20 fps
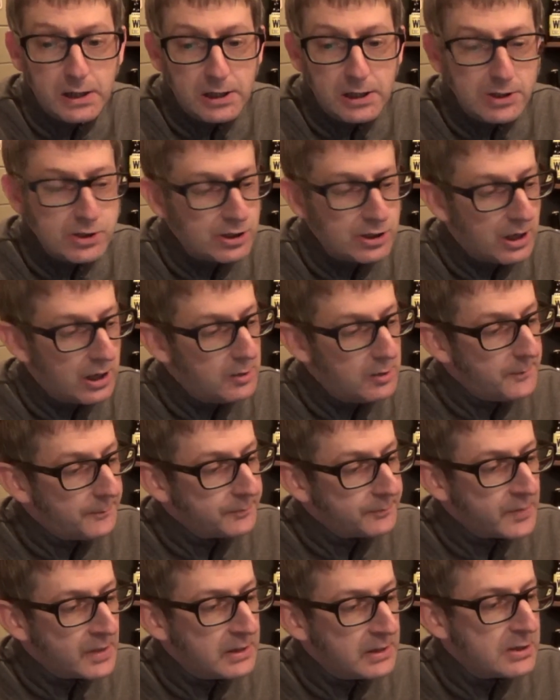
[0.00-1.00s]
So
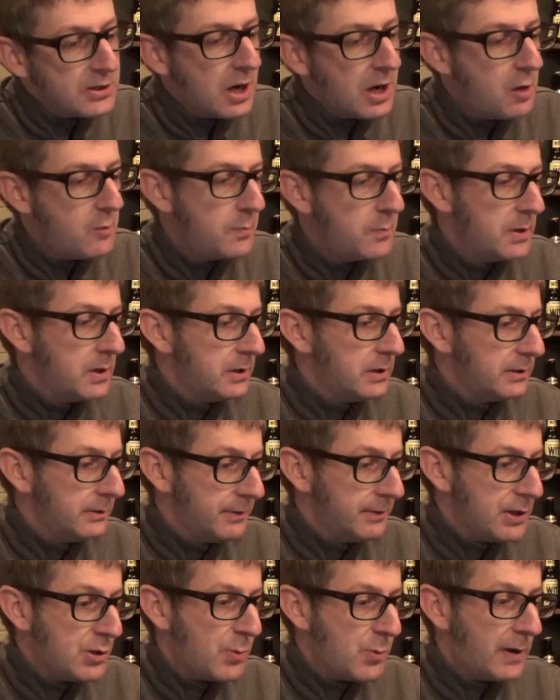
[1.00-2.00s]
let's hope that
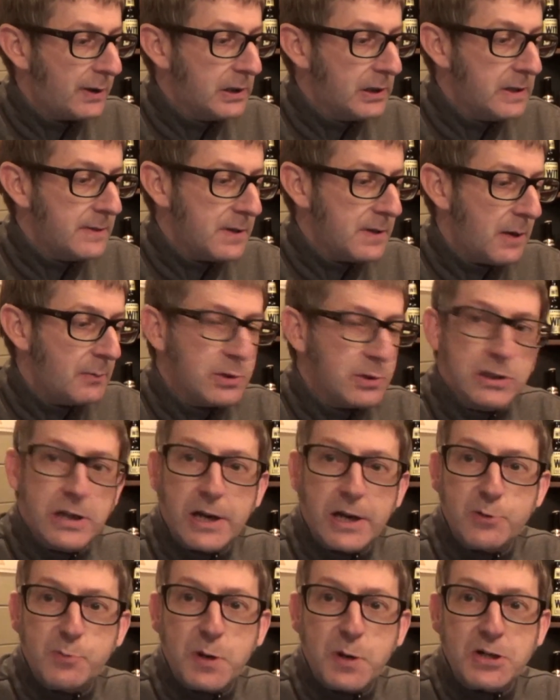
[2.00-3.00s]
this one lives up to the
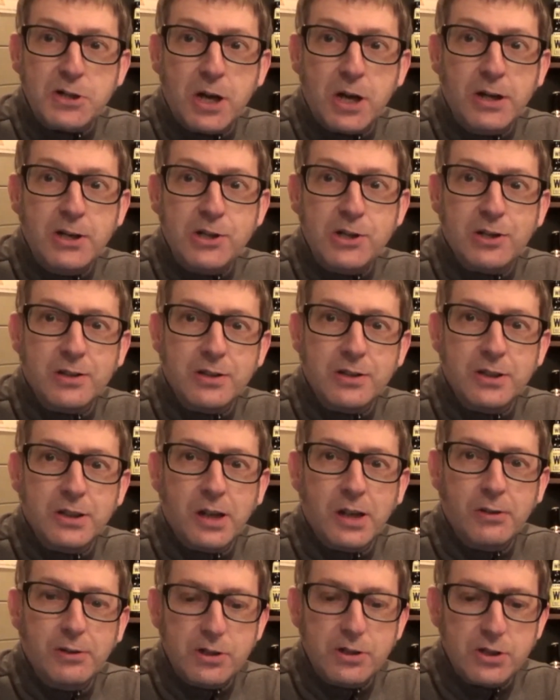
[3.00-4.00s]
expectations. You
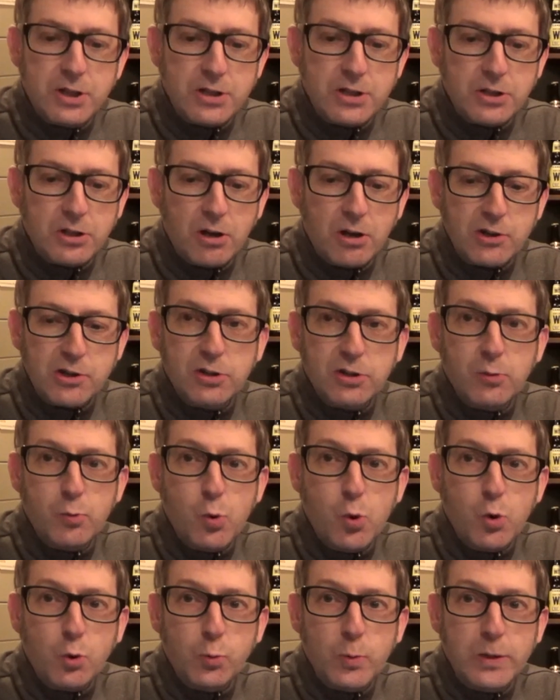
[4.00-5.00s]
know, this guy's an
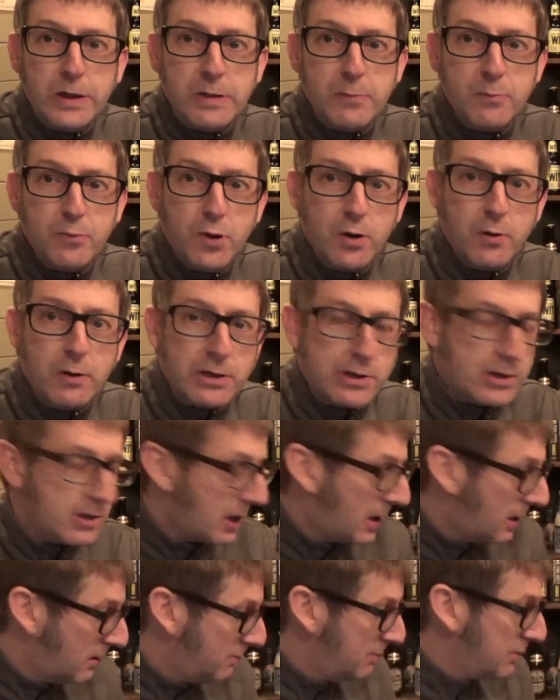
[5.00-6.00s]
award-winning brewer,
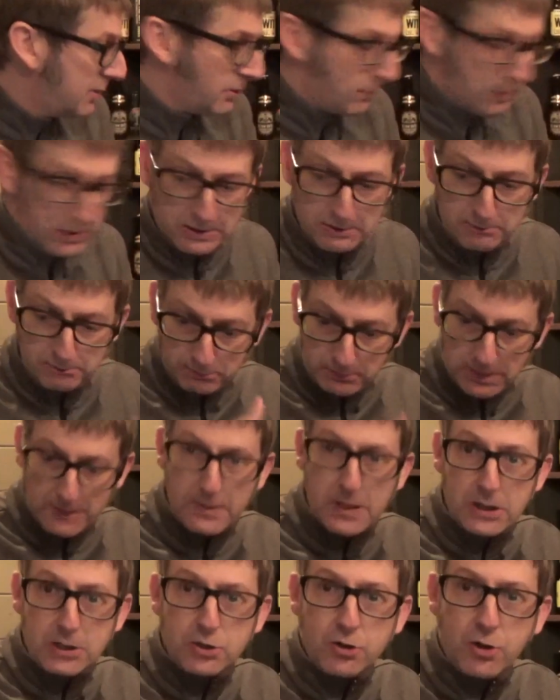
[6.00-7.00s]
so should we give
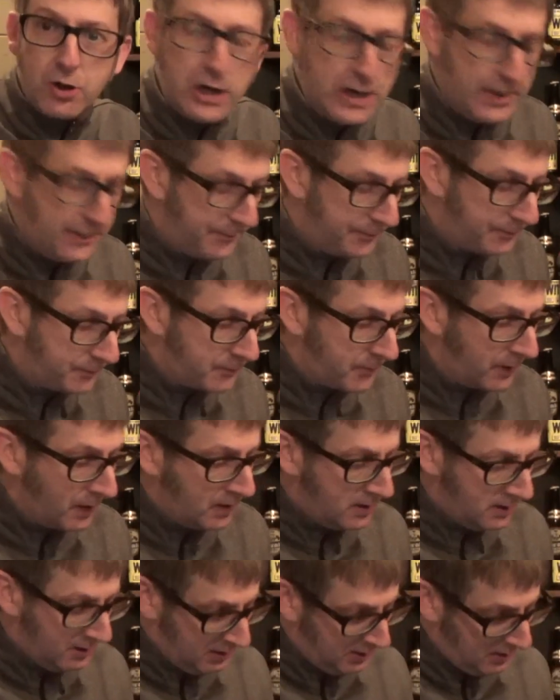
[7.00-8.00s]
it a try?
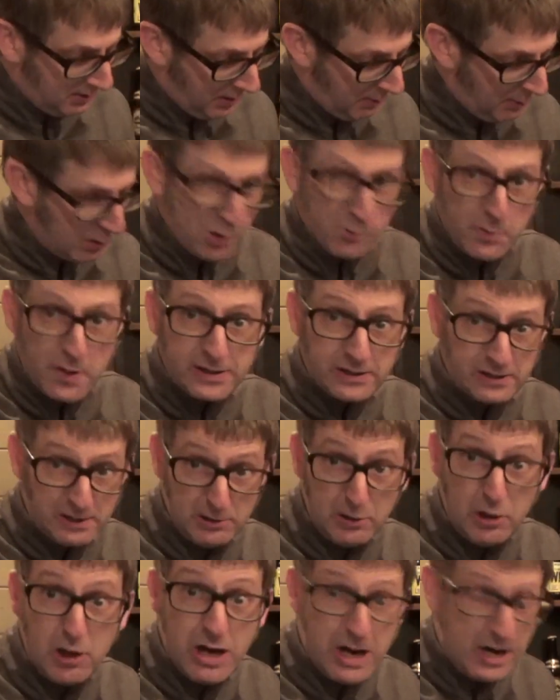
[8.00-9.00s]
I'm expecting a
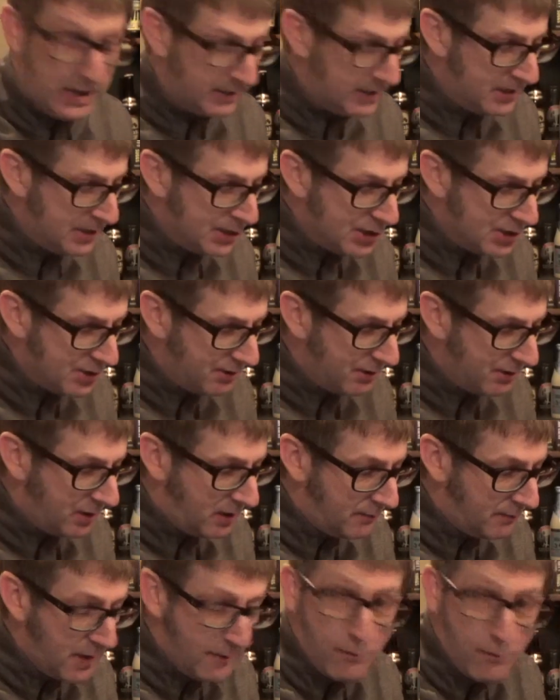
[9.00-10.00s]
lot out of this.
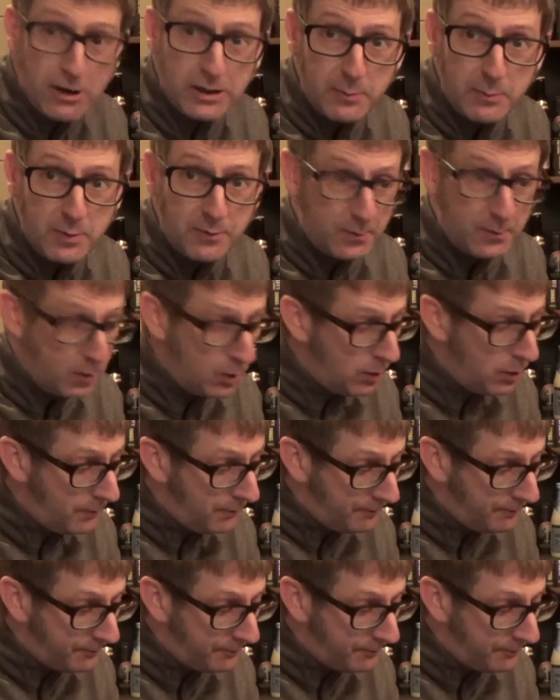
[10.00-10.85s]
I've never had it before.